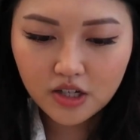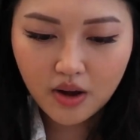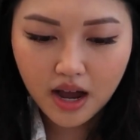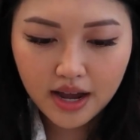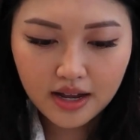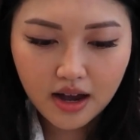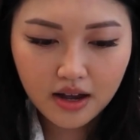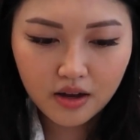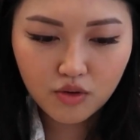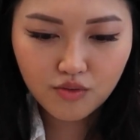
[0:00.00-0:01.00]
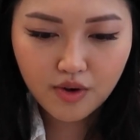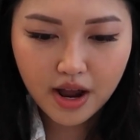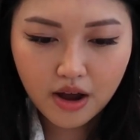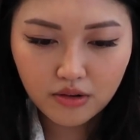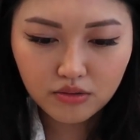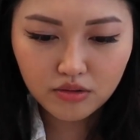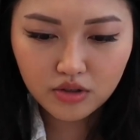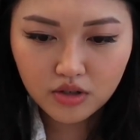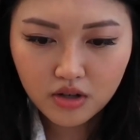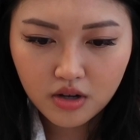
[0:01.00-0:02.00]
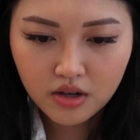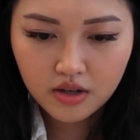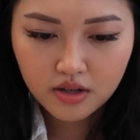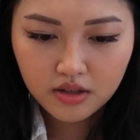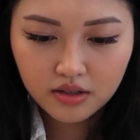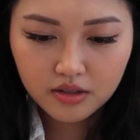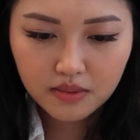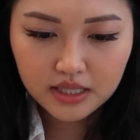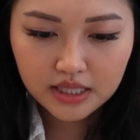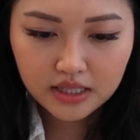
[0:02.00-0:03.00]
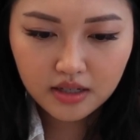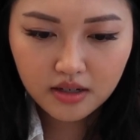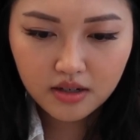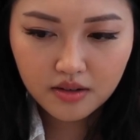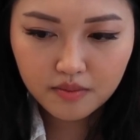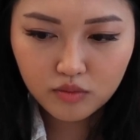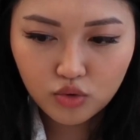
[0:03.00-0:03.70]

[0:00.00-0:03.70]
So I got around, let me see.